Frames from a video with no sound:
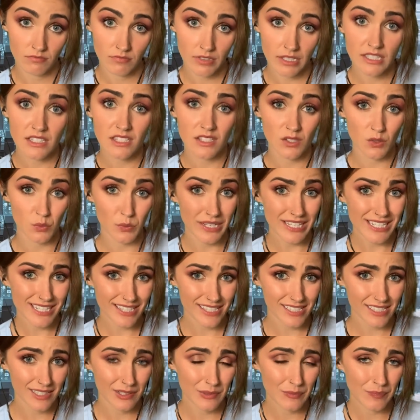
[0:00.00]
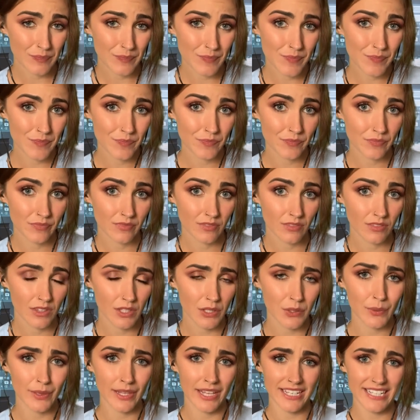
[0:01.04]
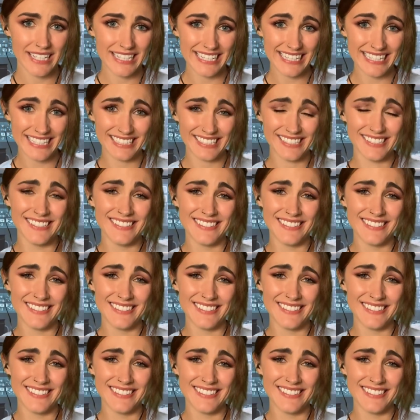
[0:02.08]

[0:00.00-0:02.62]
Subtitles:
It's sweet. You like it?